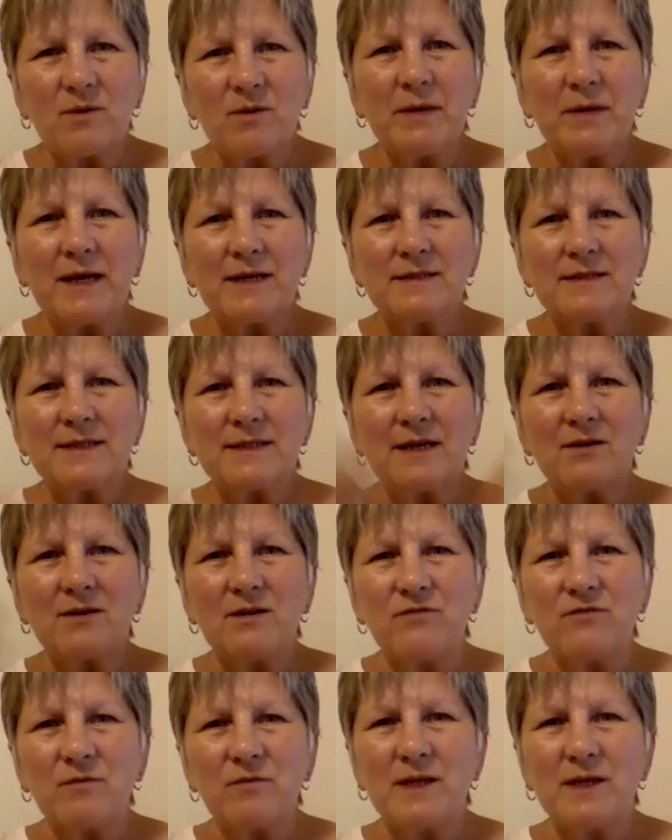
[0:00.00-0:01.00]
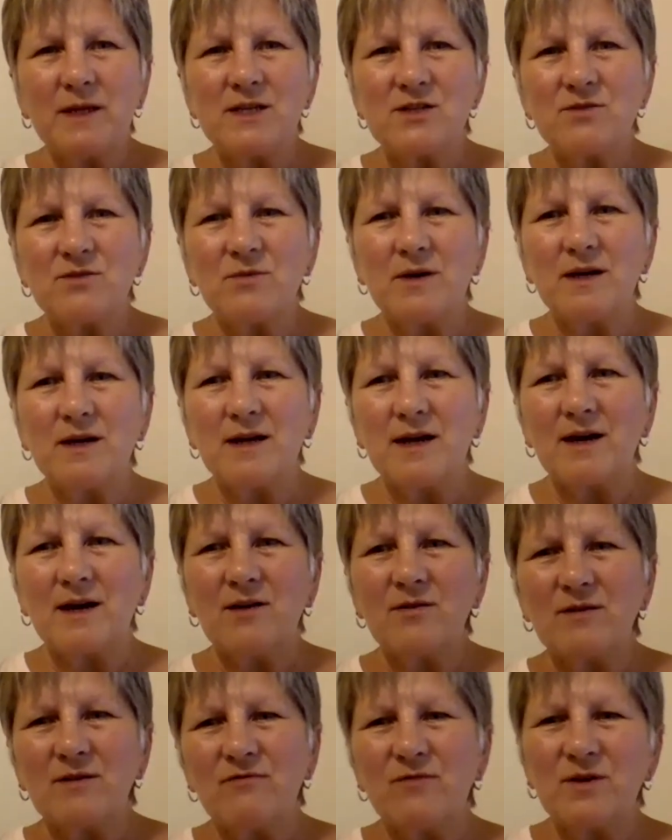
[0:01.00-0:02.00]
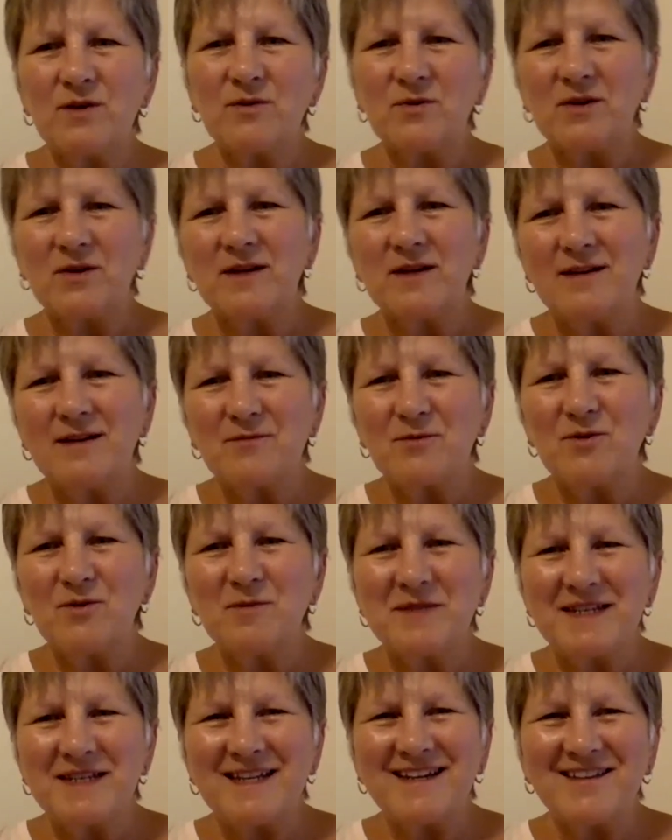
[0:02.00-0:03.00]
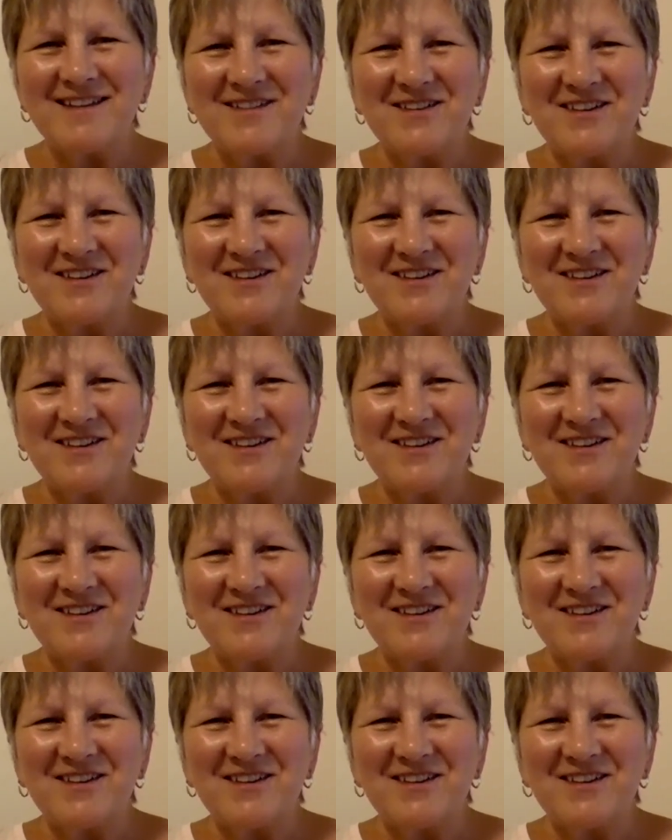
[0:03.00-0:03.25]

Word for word: pass out information right now if we were in the room together.